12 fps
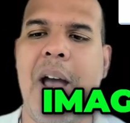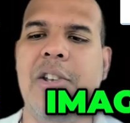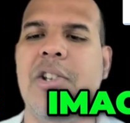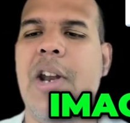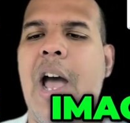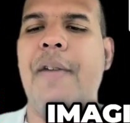
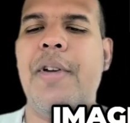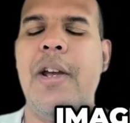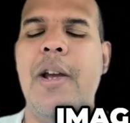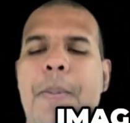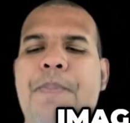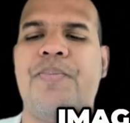imagine
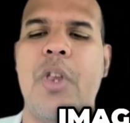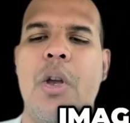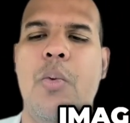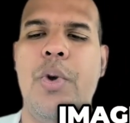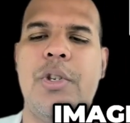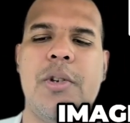having,
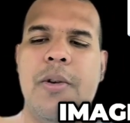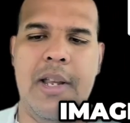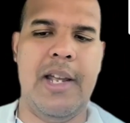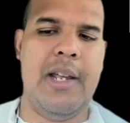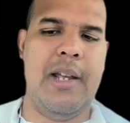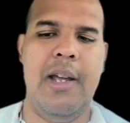which
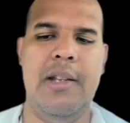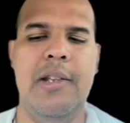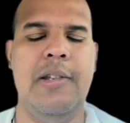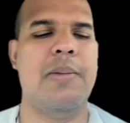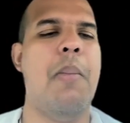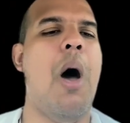like
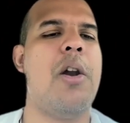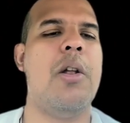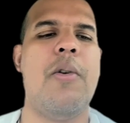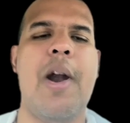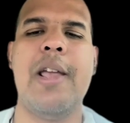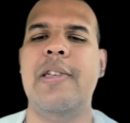in this
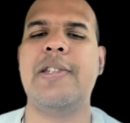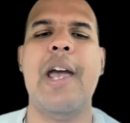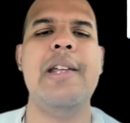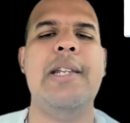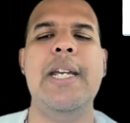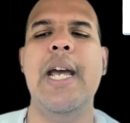model, right,
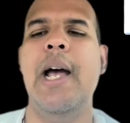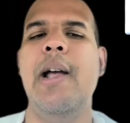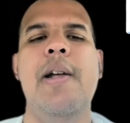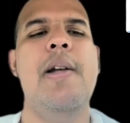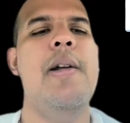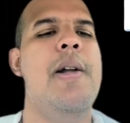this
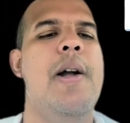idea